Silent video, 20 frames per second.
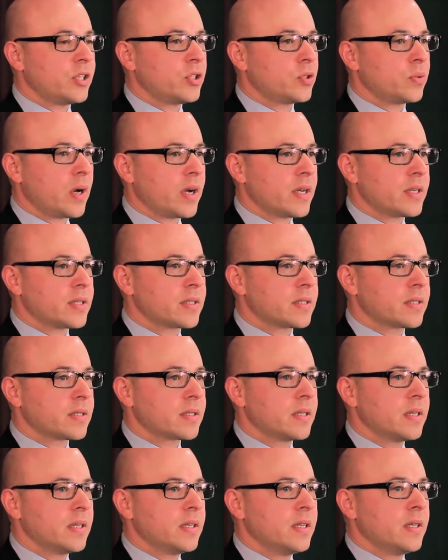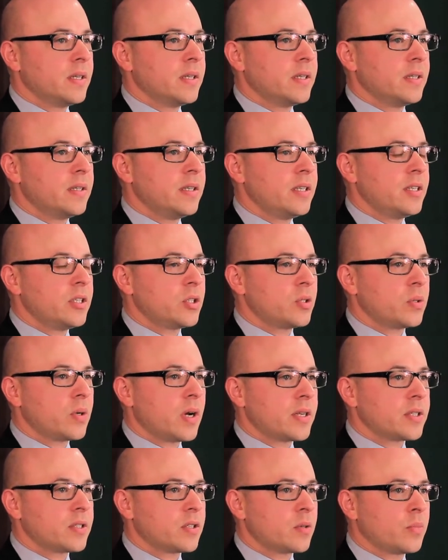trusts. These
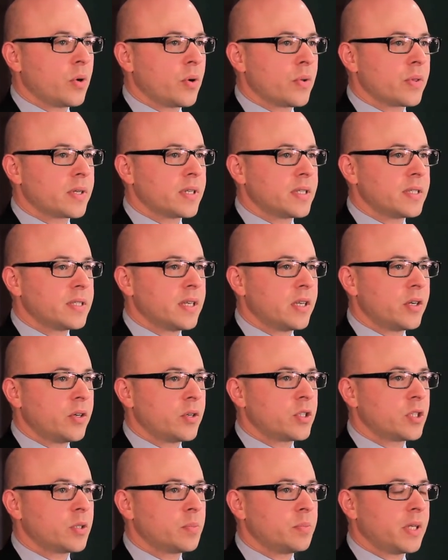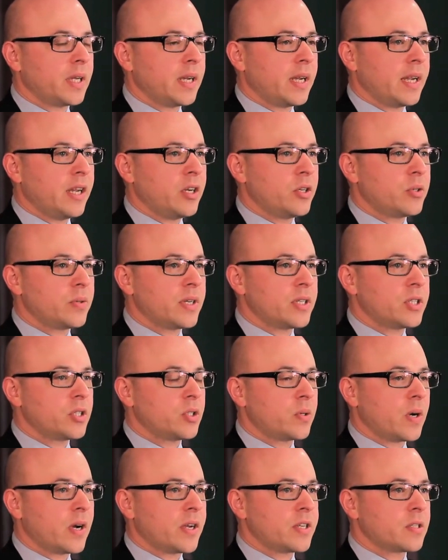trusts are both considered split interest
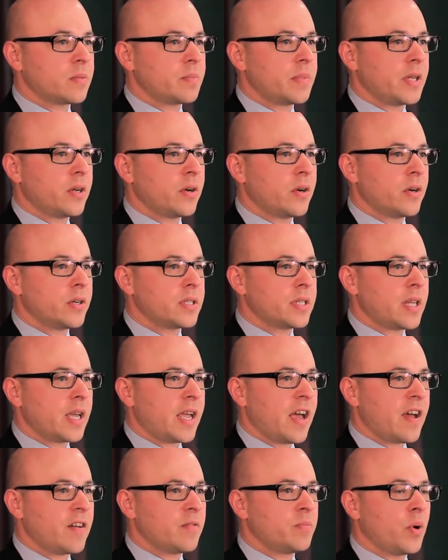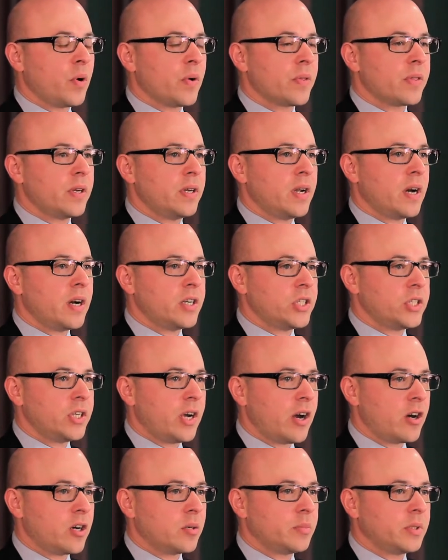trusts because they have both a
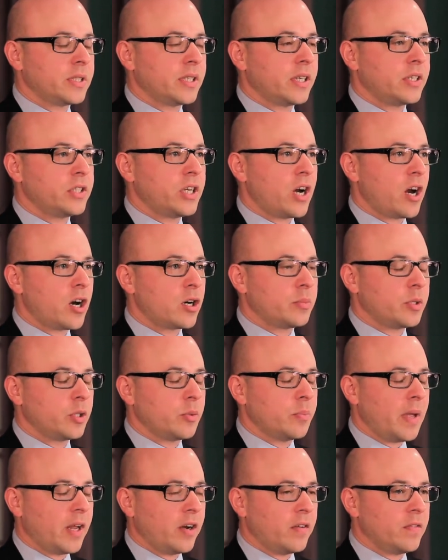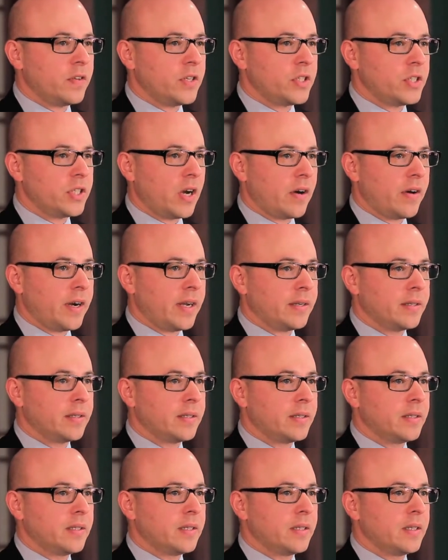non-charitable and a charitable beneficiary.
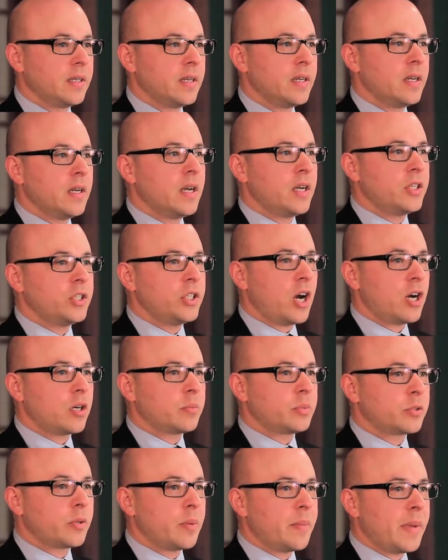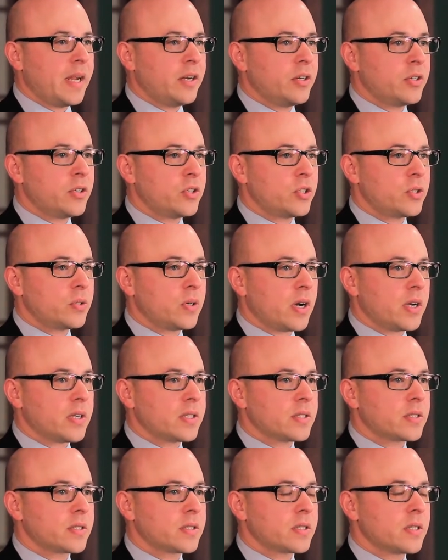Charitable remainder
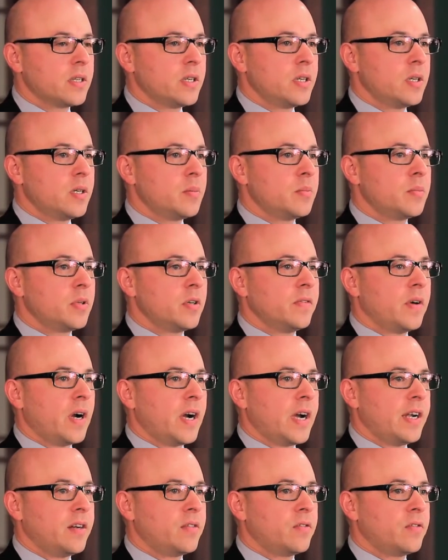trusts provide